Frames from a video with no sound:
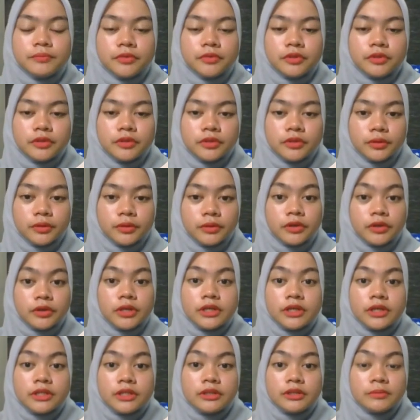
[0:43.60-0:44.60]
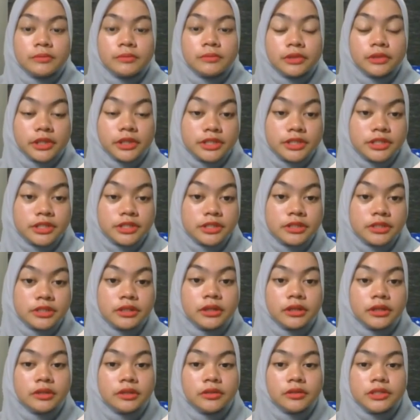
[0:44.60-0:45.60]
So, the Malaysian
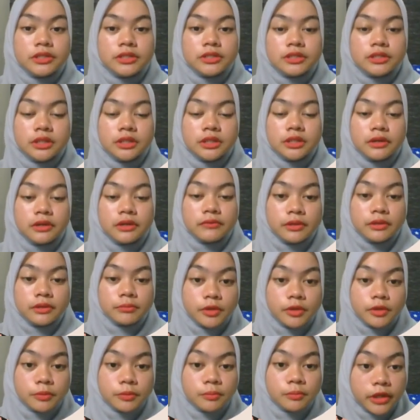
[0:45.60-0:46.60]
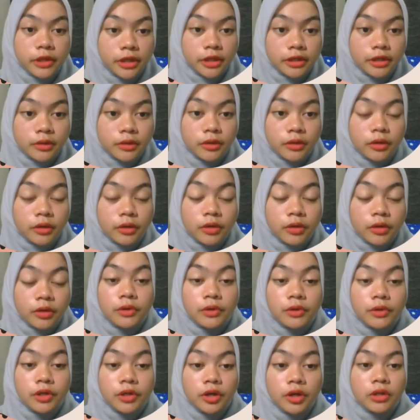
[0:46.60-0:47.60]
Education Development Plan, or we call
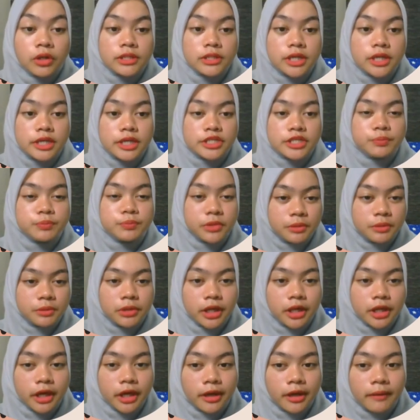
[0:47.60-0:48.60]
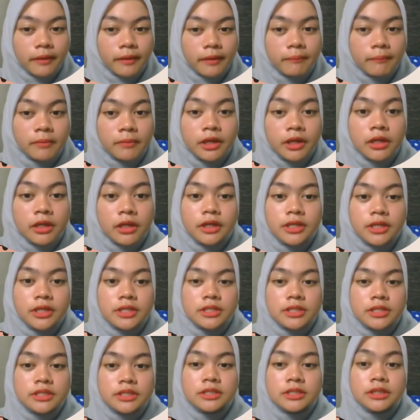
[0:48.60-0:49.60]
it as BBM,
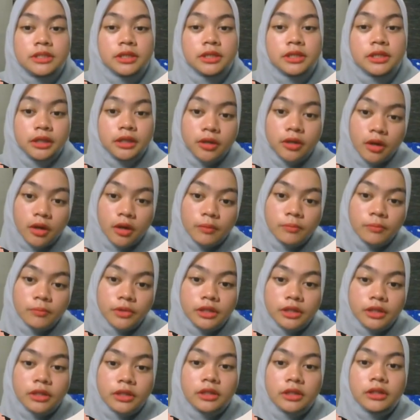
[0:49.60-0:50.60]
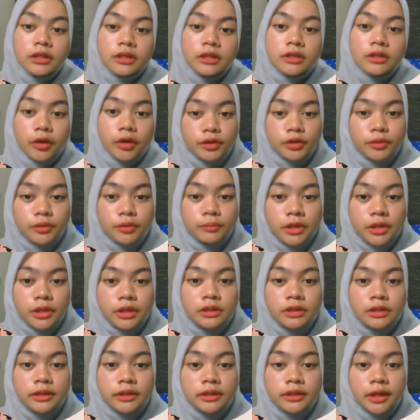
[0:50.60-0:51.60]
is a complete document
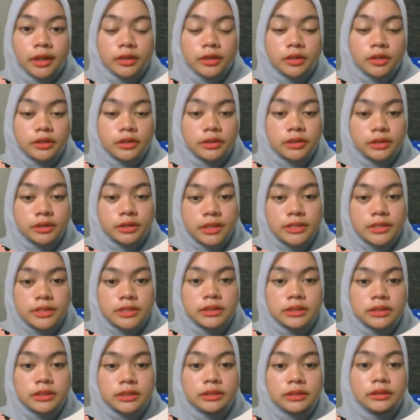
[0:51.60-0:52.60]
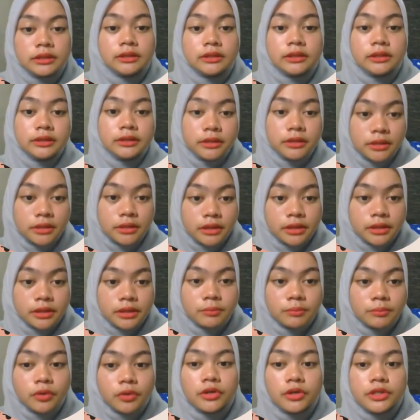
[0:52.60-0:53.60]
that contains a
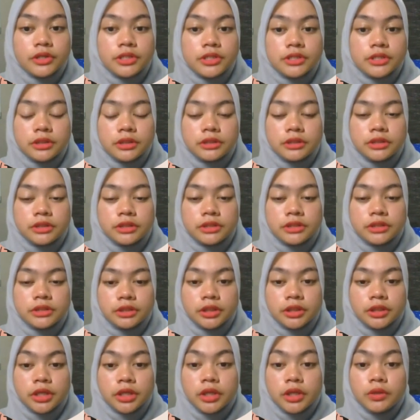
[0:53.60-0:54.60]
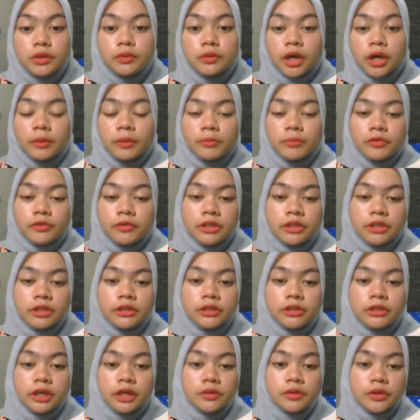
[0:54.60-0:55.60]
13-point strategy to upgrade the
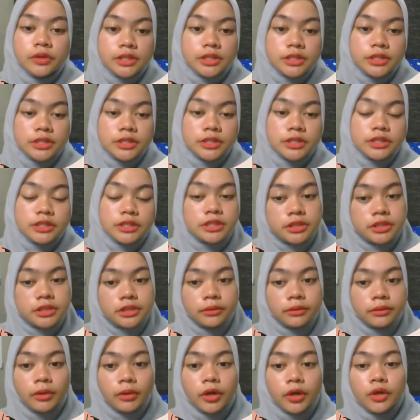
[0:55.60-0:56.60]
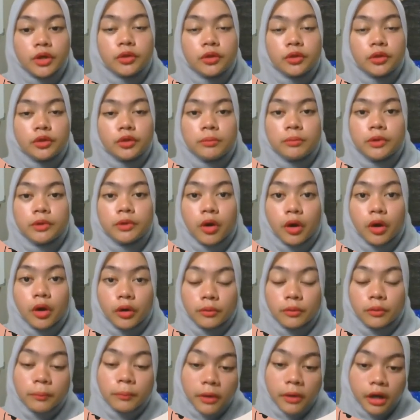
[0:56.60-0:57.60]
education system to be on
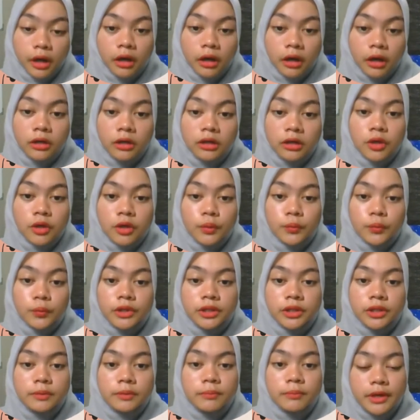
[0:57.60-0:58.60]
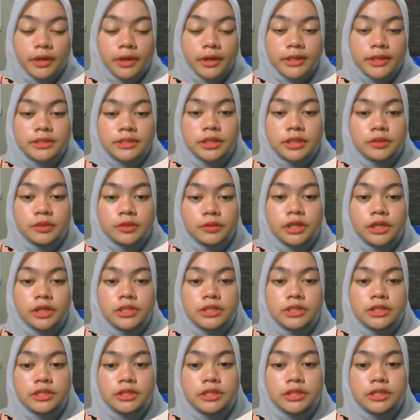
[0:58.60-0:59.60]
par with the best education
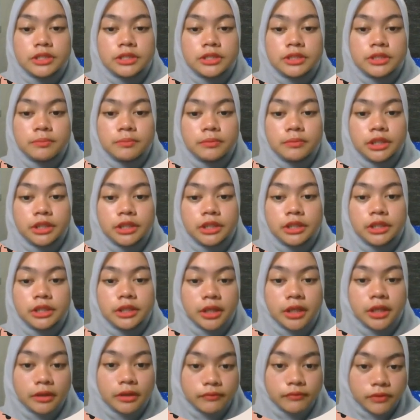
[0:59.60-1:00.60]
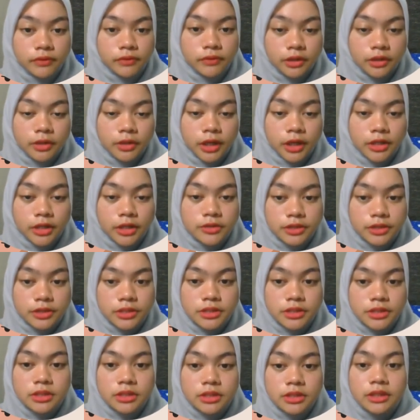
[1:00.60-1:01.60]
system in developed countries.
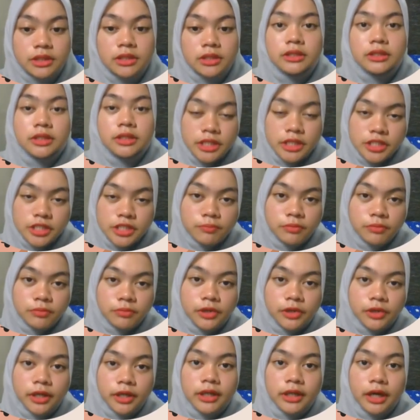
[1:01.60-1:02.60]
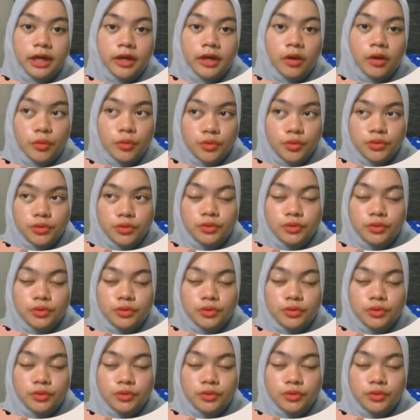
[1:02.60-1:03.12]
This plan also